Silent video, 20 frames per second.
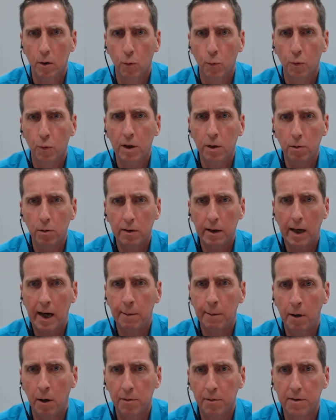We do
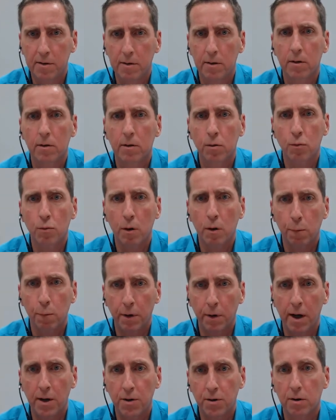timeouts to
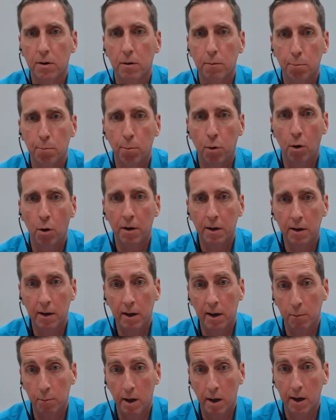refresh body
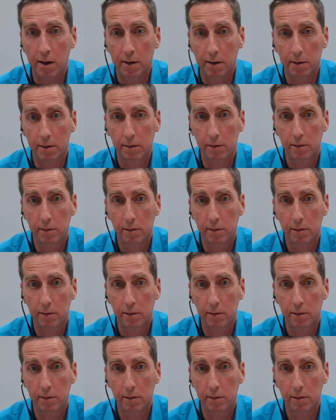and mind.